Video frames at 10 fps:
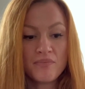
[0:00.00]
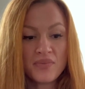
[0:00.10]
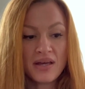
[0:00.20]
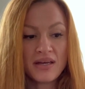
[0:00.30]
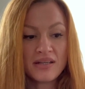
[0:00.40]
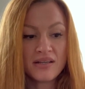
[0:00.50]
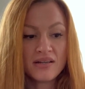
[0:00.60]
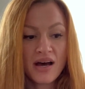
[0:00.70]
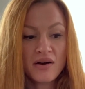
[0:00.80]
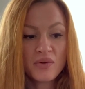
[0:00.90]
It
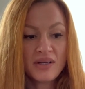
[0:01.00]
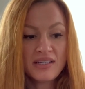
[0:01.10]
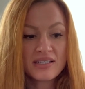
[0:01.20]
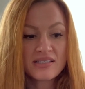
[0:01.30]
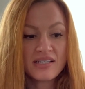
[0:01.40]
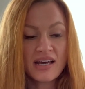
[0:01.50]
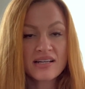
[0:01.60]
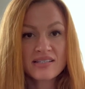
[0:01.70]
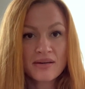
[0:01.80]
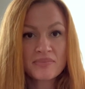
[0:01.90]
not only does the
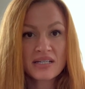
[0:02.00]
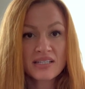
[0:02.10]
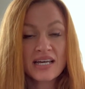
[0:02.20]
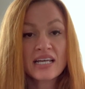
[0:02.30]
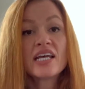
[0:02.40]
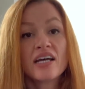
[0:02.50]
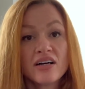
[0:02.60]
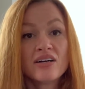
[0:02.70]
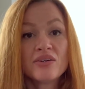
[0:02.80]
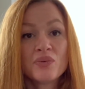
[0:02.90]
antiseptic like
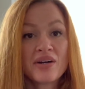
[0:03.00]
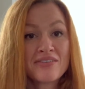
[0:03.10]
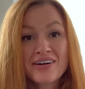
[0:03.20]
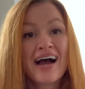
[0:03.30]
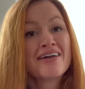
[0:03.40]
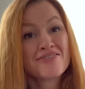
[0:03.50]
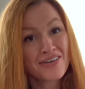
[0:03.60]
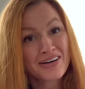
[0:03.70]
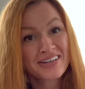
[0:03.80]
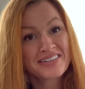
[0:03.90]
kill whatever kind of
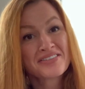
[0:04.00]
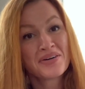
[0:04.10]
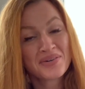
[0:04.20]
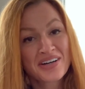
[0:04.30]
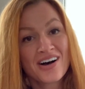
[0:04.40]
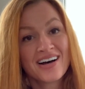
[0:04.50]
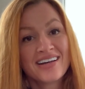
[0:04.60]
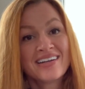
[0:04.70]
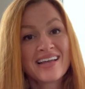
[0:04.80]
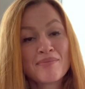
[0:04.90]
funk is going
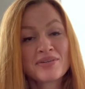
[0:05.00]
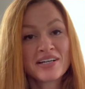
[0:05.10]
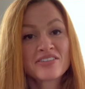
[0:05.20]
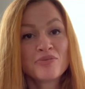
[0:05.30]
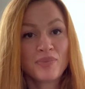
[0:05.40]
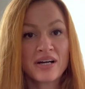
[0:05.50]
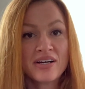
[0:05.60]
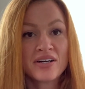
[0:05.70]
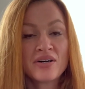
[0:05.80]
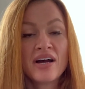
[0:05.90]
on, that protective
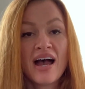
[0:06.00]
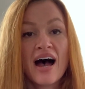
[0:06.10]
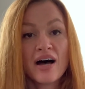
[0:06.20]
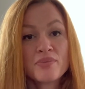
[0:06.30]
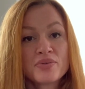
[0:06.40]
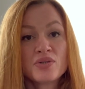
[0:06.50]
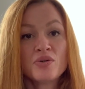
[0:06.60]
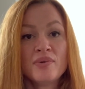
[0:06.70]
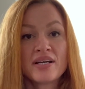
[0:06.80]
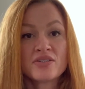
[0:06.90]
barrier helps you
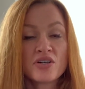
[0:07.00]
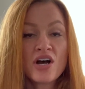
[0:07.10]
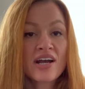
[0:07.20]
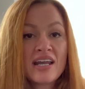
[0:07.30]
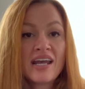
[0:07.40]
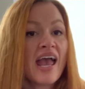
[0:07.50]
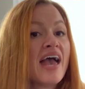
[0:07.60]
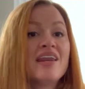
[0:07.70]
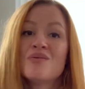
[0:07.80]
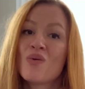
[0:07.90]
because you're not getting
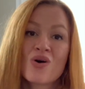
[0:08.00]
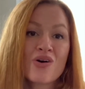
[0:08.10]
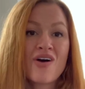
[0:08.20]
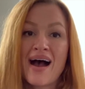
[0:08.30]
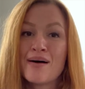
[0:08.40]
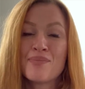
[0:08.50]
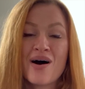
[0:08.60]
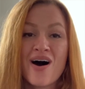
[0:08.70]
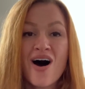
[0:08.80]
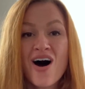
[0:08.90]
any more crap
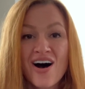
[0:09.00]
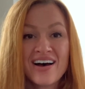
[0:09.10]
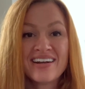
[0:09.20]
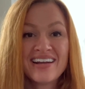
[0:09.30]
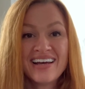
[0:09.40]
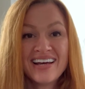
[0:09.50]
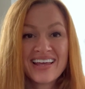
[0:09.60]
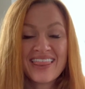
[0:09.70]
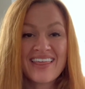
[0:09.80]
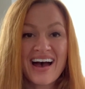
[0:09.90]
on
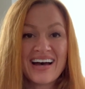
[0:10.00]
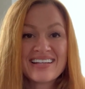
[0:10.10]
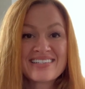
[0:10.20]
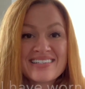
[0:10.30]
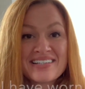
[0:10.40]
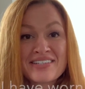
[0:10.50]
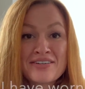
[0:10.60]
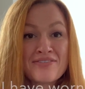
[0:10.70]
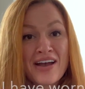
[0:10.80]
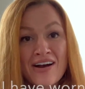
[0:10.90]
that
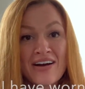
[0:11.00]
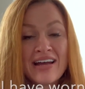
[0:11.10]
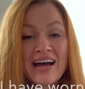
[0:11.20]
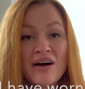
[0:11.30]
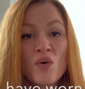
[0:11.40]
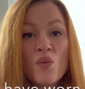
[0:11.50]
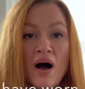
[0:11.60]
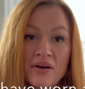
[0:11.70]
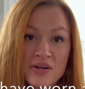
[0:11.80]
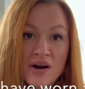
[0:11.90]
sensitive area
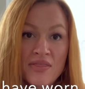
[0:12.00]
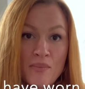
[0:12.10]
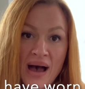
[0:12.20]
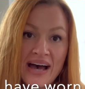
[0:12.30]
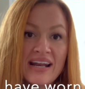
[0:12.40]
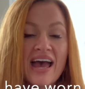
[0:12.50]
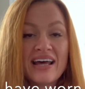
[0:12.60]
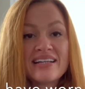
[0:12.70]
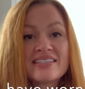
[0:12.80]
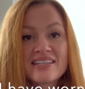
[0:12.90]
while you're on the mat, and
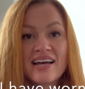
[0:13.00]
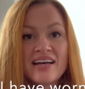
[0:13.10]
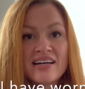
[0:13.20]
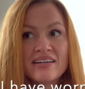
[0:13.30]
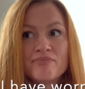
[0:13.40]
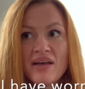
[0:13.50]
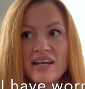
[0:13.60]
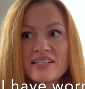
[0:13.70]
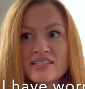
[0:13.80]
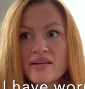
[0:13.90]

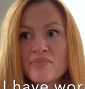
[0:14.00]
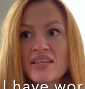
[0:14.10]
it's something